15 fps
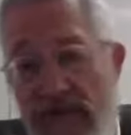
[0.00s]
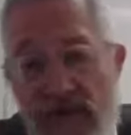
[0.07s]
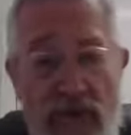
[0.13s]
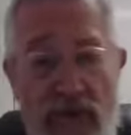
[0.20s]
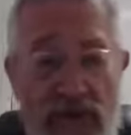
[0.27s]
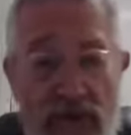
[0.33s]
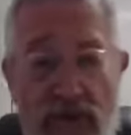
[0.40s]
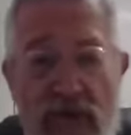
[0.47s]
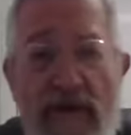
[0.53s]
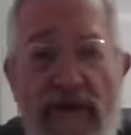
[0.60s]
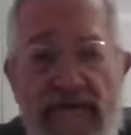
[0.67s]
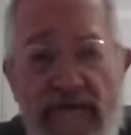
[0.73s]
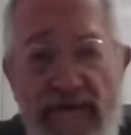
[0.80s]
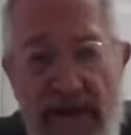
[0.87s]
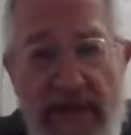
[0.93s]
just went
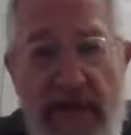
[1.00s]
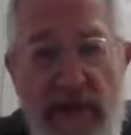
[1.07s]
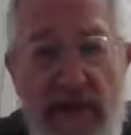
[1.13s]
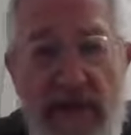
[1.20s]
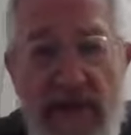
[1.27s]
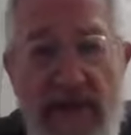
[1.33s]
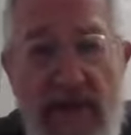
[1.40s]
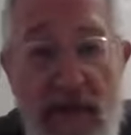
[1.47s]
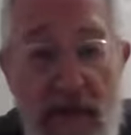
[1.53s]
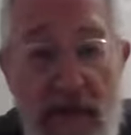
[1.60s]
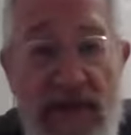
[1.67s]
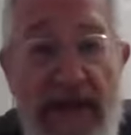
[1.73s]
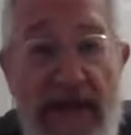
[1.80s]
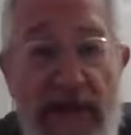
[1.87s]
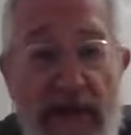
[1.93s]
off, but they were they
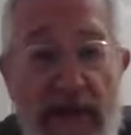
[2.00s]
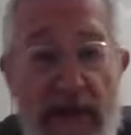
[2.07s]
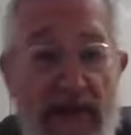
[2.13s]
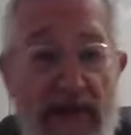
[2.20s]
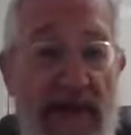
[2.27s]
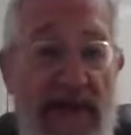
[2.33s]
looked like Jews.